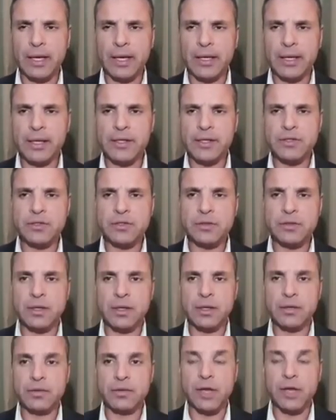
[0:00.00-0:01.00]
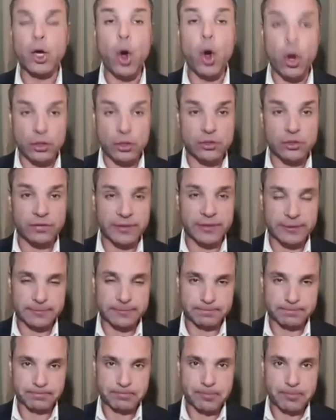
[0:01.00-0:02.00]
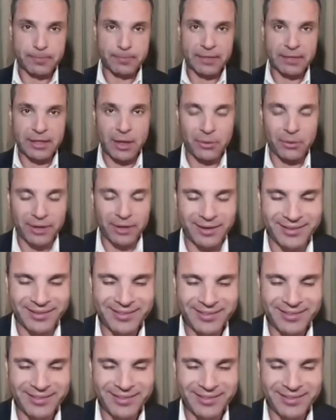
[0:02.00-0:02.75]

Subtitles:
is the cause of it. Now,